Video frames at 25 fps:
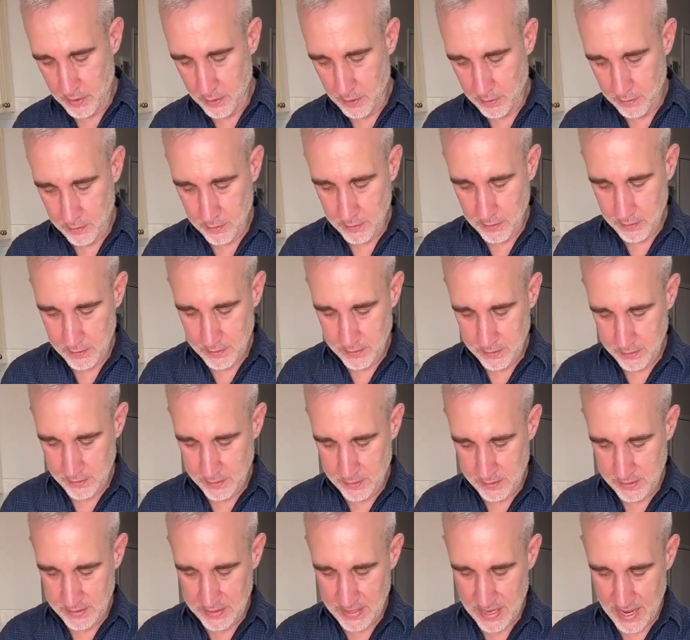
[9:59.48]
cut these
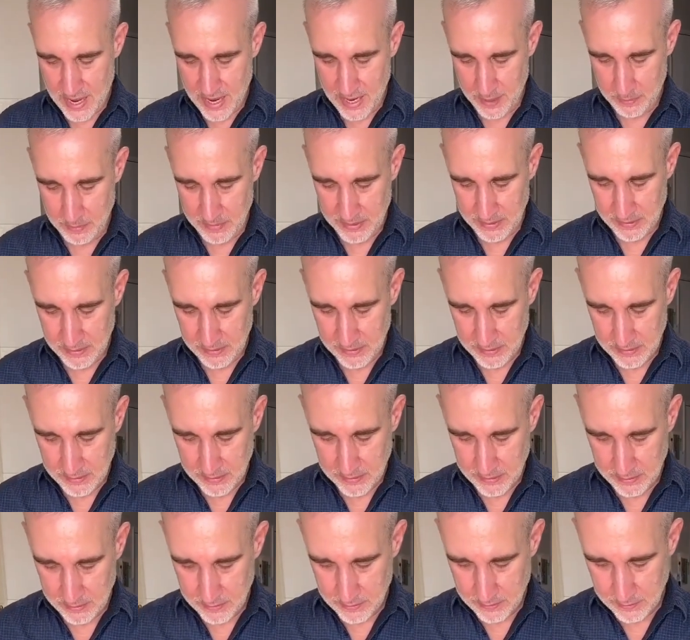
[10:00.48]
into
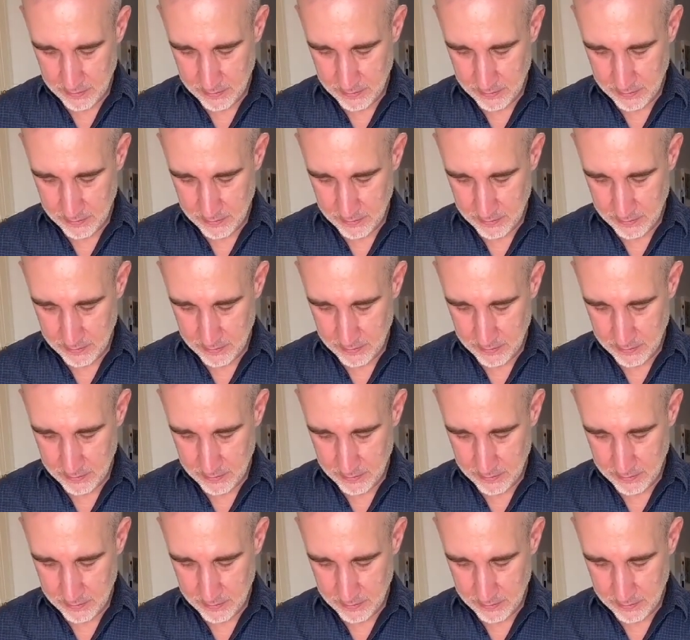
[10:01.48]
diamonds.